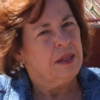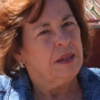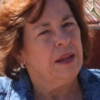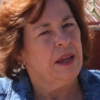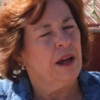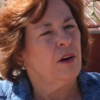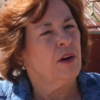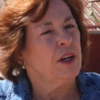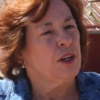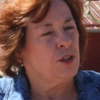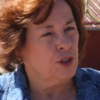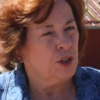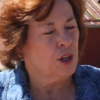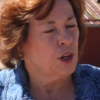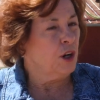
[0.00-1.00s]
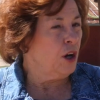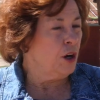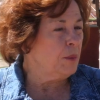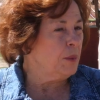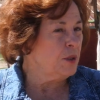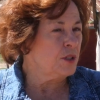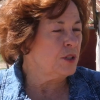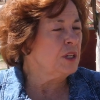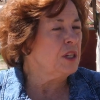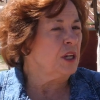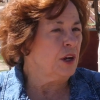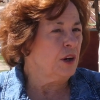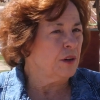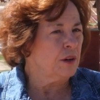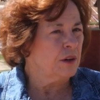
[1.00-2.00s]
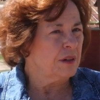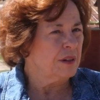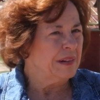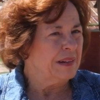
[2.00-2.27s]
Now, it took almost a year